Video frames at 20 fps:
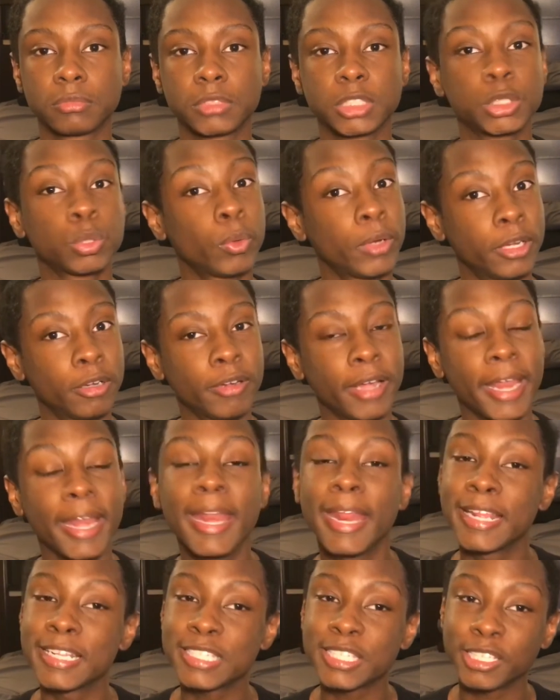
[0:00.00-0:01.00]

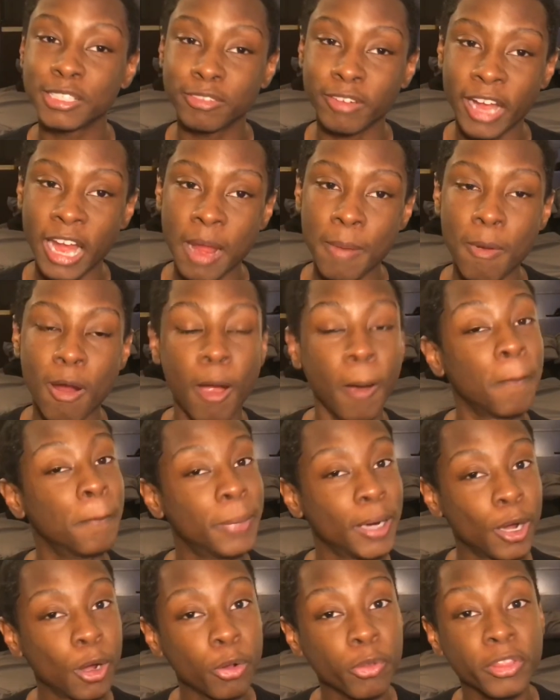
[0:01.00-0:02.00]
Instagram are
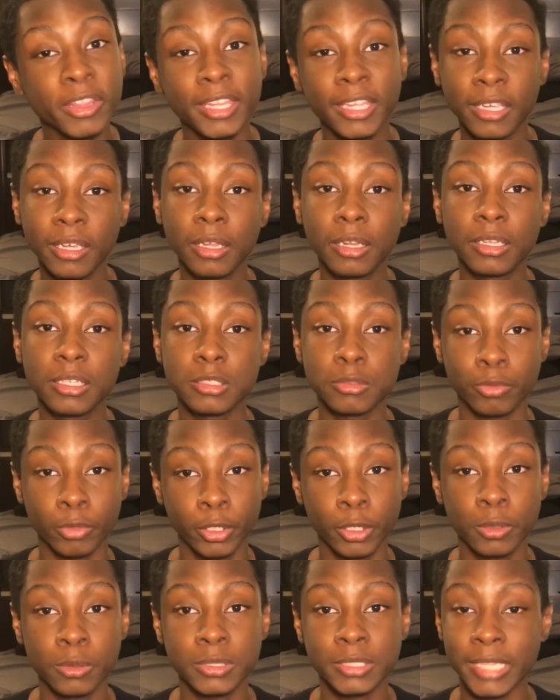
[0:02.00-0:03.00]
both Kill Is
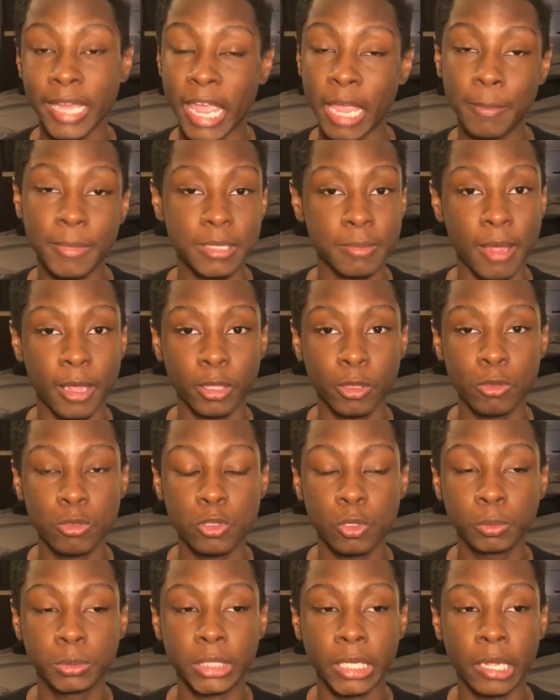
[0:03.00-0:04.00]
Real, same as my
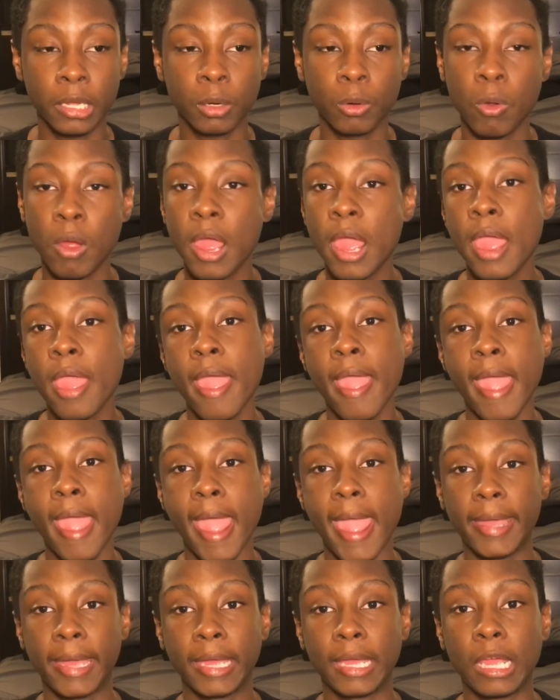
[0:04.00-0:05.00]
YouTube channel.
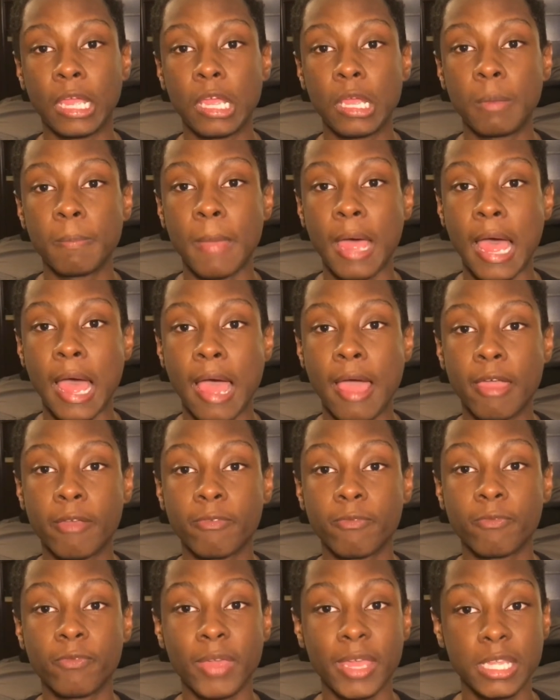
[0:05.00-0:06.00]
And my
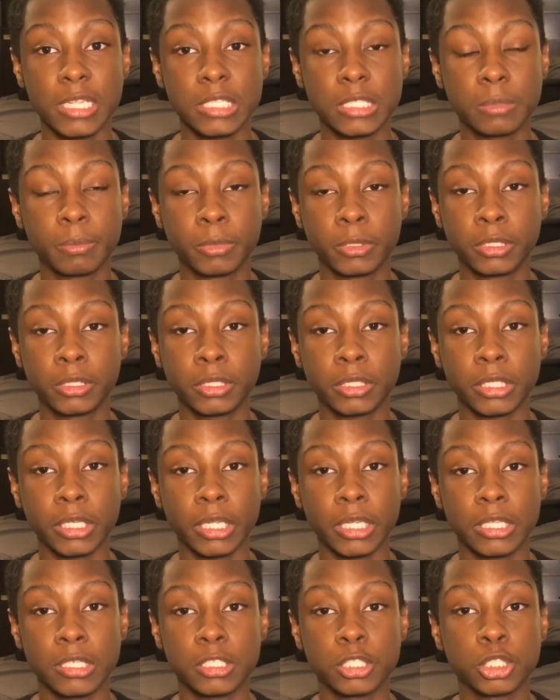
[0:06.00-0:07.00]
Facebook
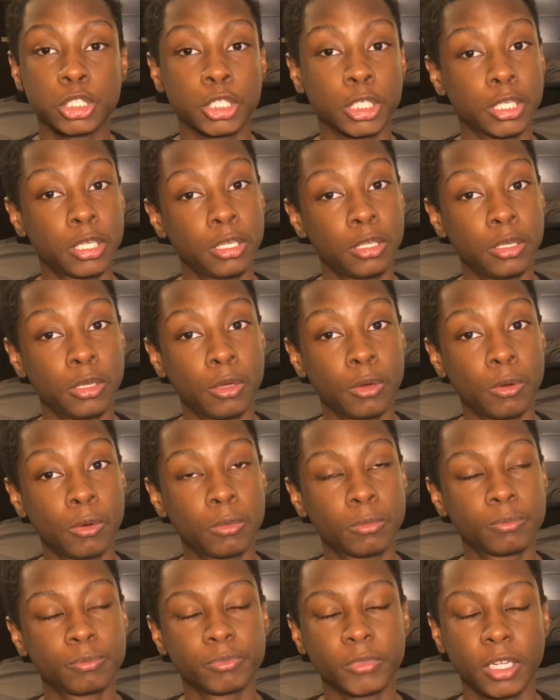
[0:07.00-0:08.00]
is
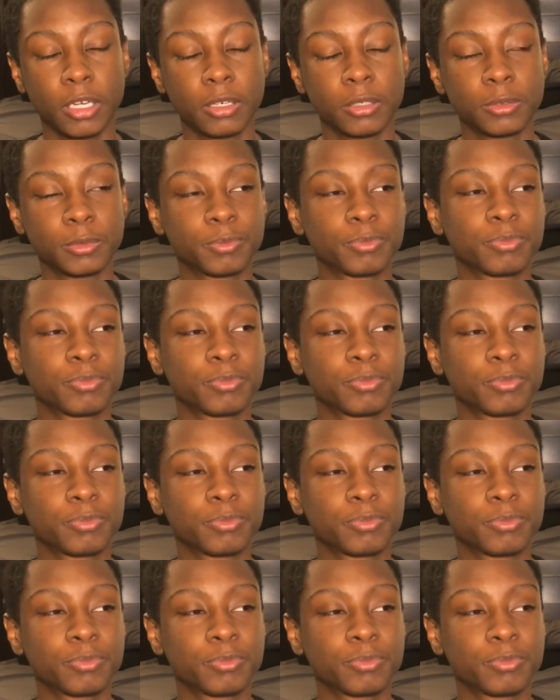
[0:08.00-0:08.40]
Shaquille. No.